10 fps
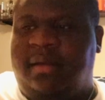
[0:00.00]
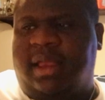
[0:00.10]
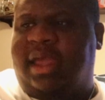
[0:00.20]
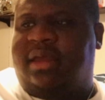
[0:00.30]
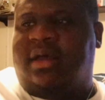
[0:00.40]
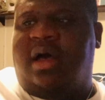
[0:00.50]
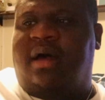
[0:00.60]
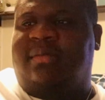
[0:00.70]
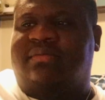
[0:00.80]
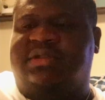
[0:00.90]
Like
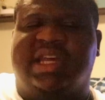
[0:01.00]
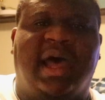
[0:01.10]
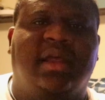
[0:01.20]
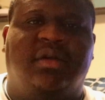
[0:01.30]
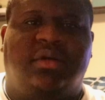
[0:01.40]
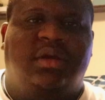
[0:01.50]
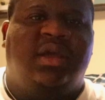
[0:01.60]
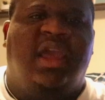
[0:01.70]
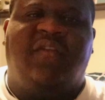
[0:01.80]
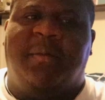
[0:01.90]
Tyler,
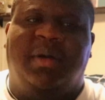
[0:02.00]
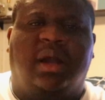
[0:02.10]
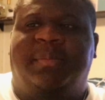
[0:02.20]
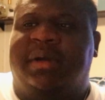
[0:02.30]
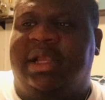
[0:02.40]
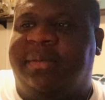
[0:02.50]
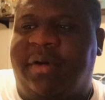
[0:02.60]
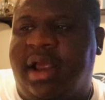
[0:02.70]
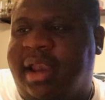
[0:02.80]
if I bring up a clip right